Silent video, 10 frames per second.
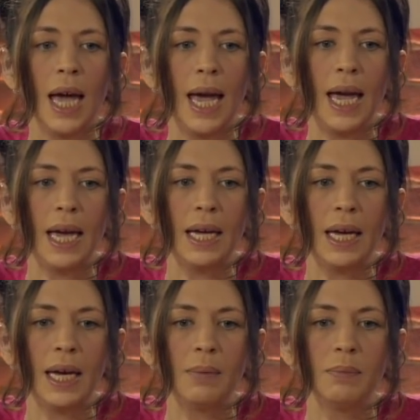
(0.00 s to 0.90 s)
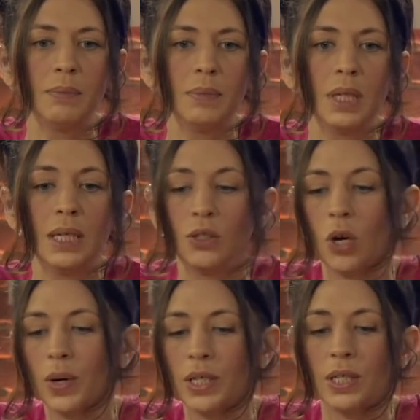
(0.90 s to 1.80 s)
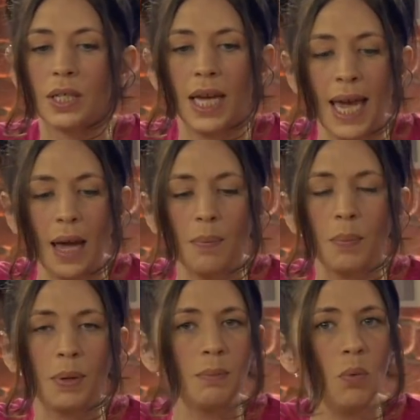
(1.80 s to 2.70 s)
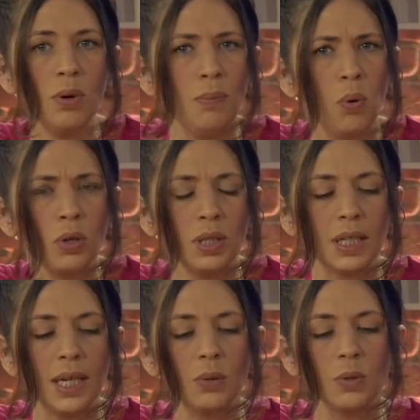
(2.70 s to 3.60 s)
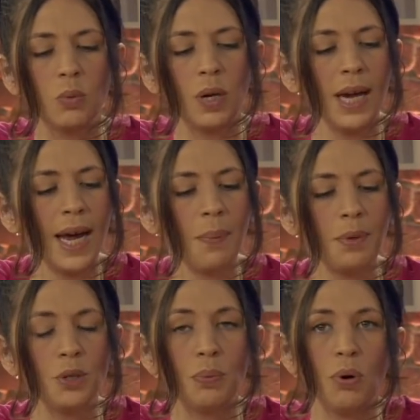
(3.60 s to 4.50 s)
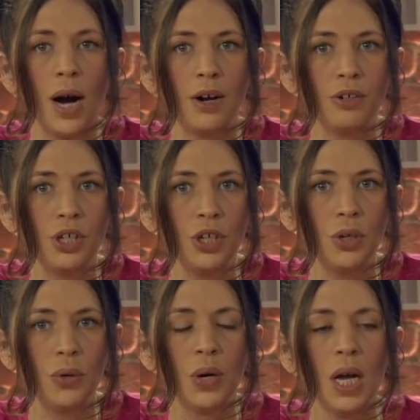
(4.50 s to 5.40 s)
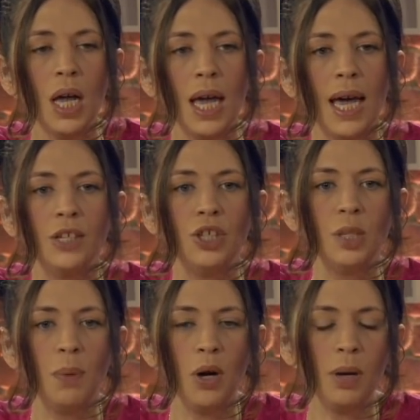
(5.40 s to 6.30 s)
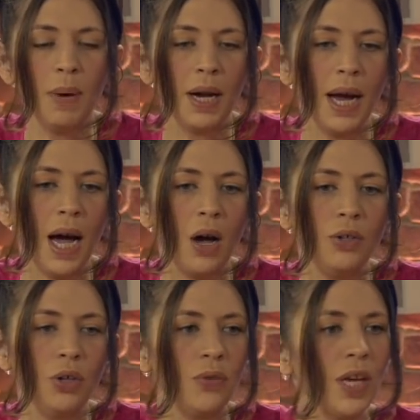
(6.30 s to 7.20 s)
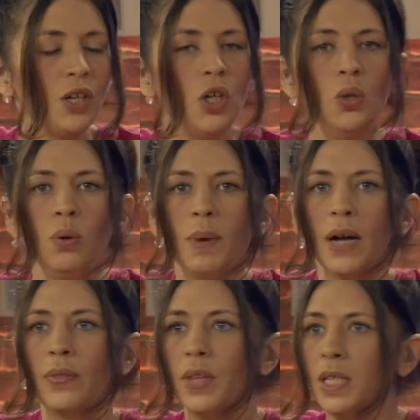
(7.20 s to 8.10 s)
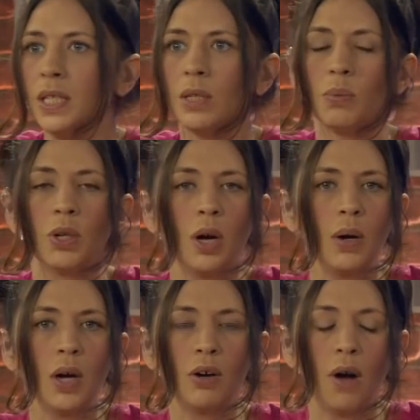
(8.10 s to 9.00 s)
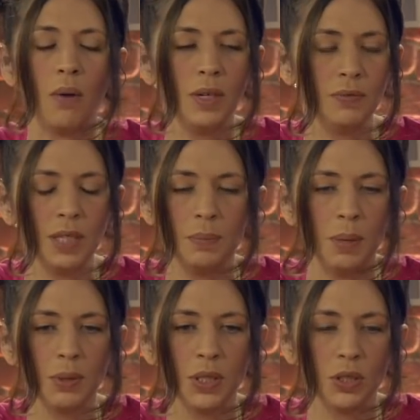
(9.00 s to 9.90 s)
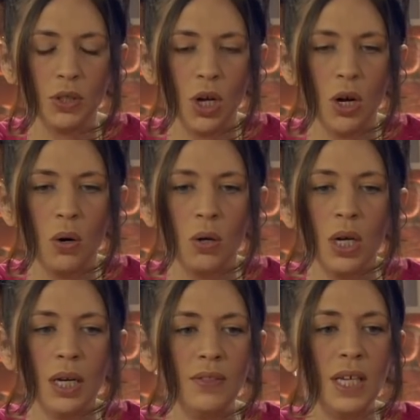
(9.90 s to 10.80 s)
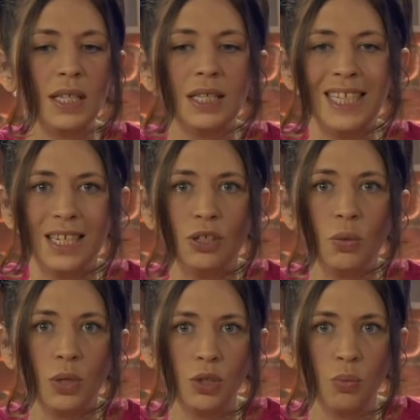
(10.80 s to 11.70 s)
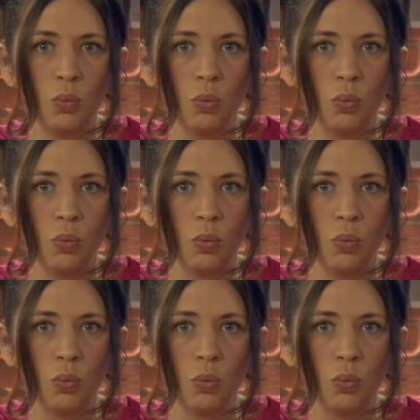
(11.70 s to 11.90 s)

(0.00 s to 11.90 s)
and, in going to the camp. But more importantly, it was what happened prior to. And she spoke about how, you know, they knew about things that were going on. Obviously, people didn't know the extent to which